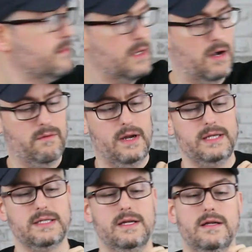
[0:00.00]
All
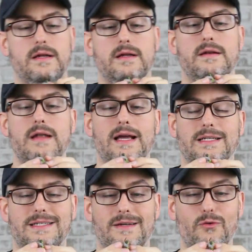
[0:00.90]
right,
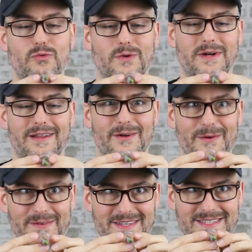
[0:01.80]
next. Ooh,
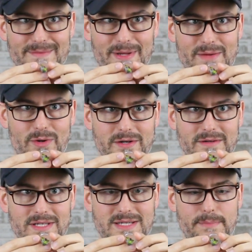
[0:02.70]
hello. This is a
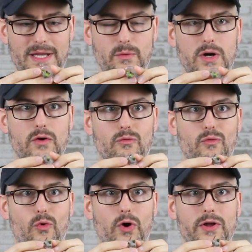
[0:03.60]
Bullywug. This is a Bullywug
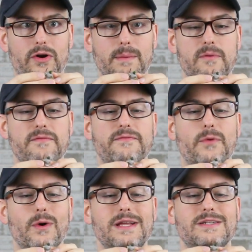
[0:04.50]
Royal, number
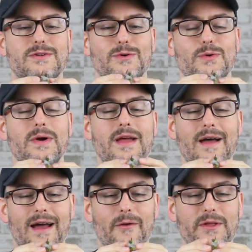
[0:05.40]
42.
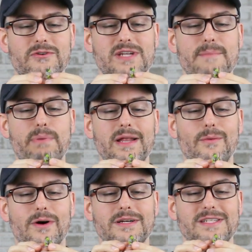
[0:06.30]
I don't think there's any
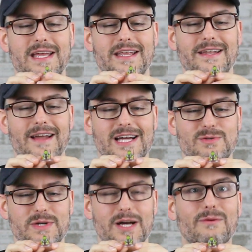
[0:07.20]
Bullywugs in
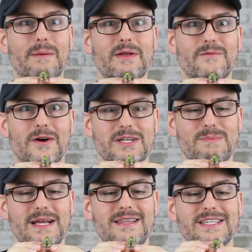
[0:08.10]
Icewind Dale Rime of the
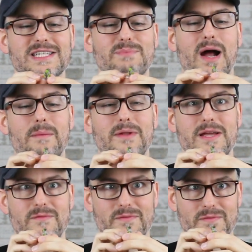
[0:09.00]
Frostmaiden. This is
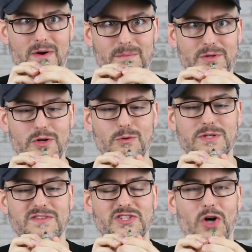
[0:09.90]
probably from
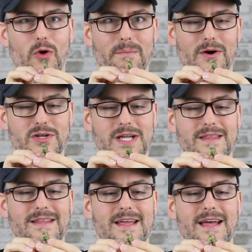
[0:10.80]
Ghosts of Saltmarsh. I
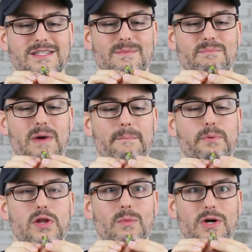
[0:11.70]
think they had a
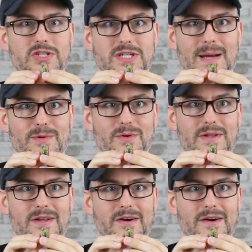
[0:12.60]
Bullywug chapter
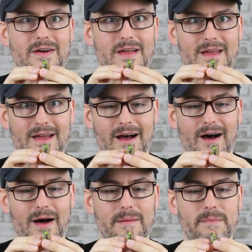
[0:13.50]
in there.
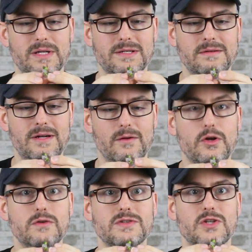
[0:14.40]
But, you know,
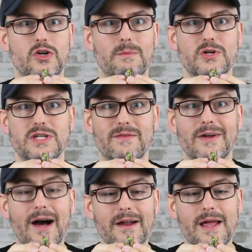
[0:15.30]
Ghosts of Saltmarsh never
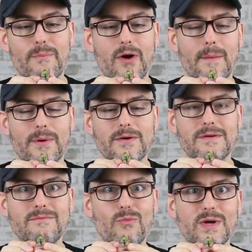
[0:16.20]
got a
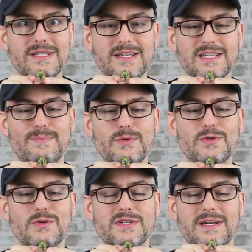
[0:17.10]
proper WizKids
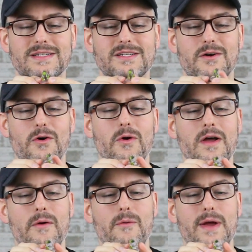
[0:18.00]
booster set, so
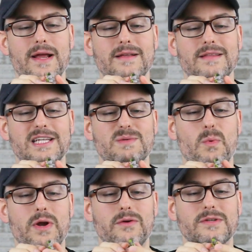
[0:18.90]
they
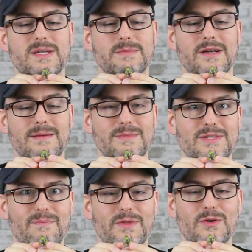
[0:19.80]
sprinkle
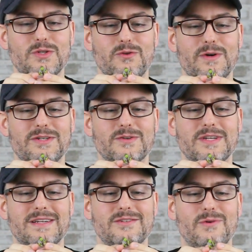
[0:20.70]
sometimes those creatures
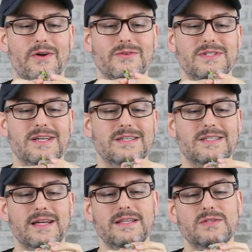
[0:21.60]
into other sets
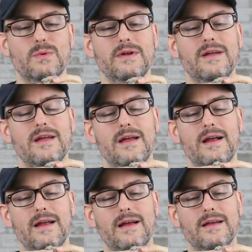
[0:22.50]
like this one.
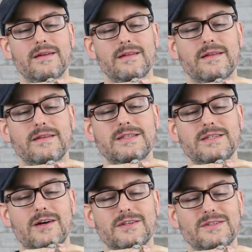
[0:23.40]
And this
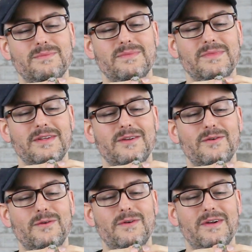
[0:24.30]
is awesome.
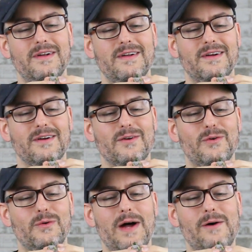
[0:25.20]
Little
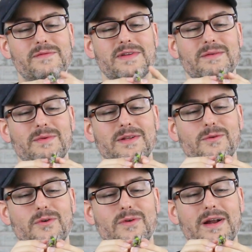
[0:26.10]
cool outfit with a
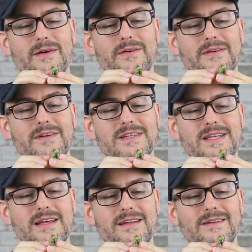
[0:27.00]
little crown on his
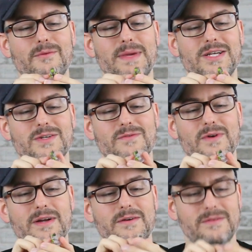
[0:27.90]
head, little makeshift
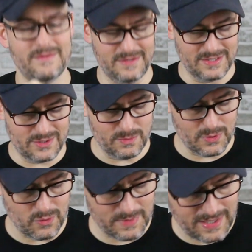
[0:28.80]
crown. This is a super
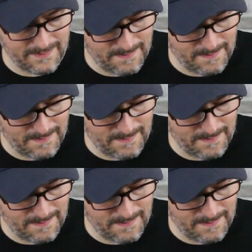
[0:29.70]
cool mini.